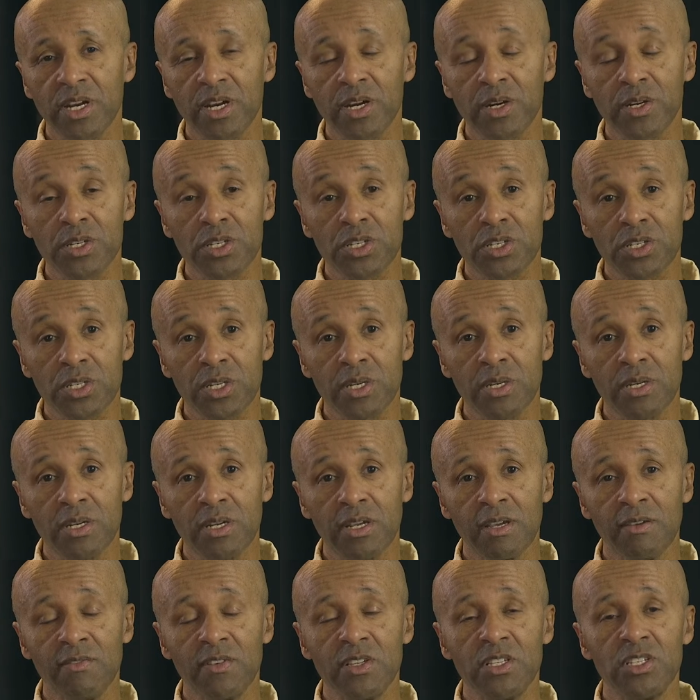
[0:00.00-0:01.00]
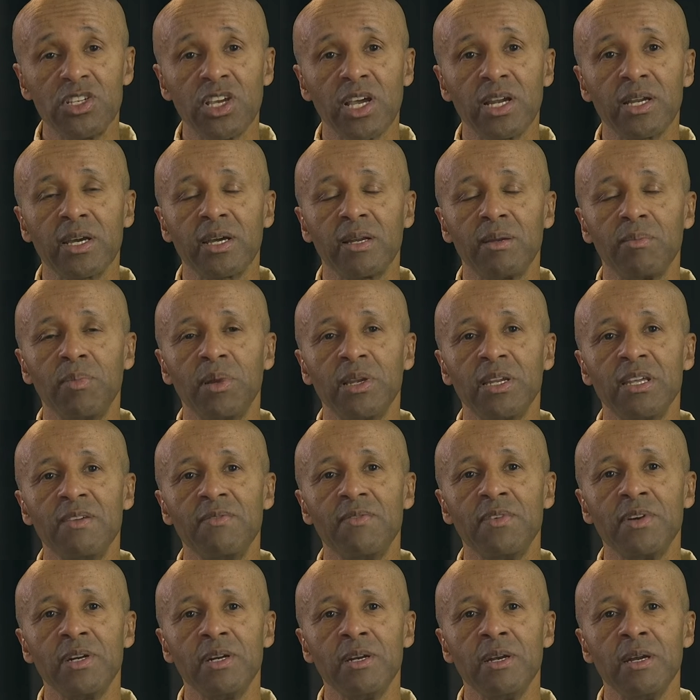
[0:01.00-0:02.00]
a Christian evangelical
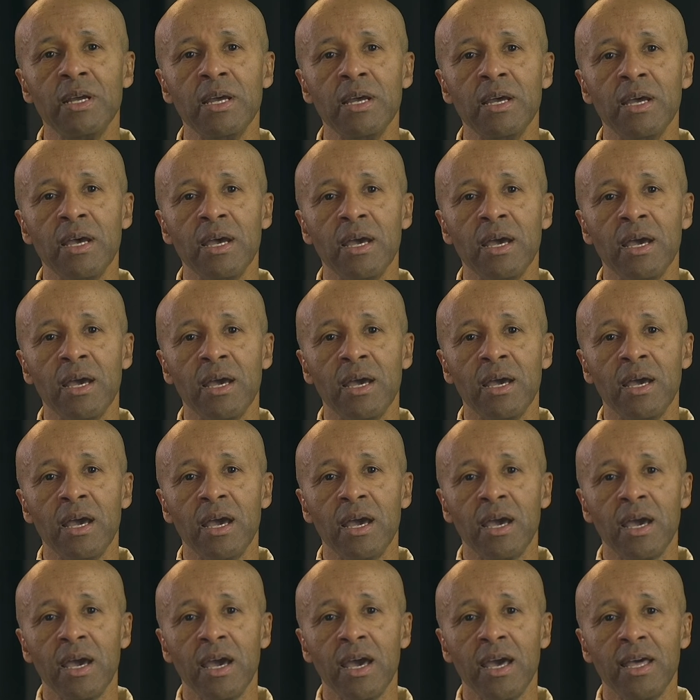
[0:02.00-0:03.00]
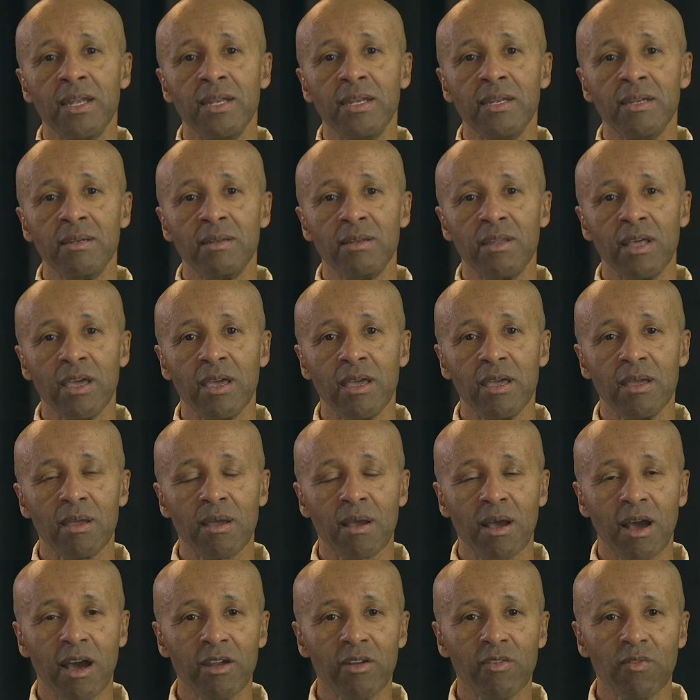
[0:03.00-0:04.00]
believer. And they
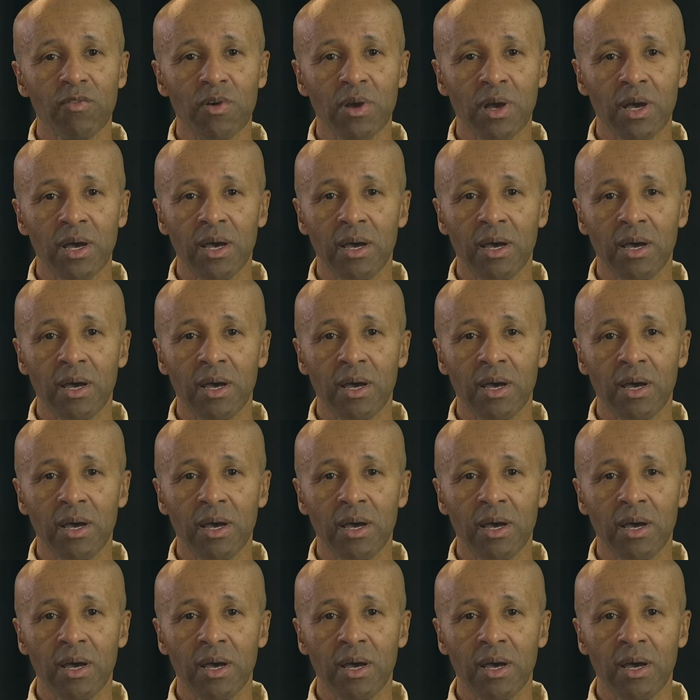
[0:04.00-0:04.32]
kind of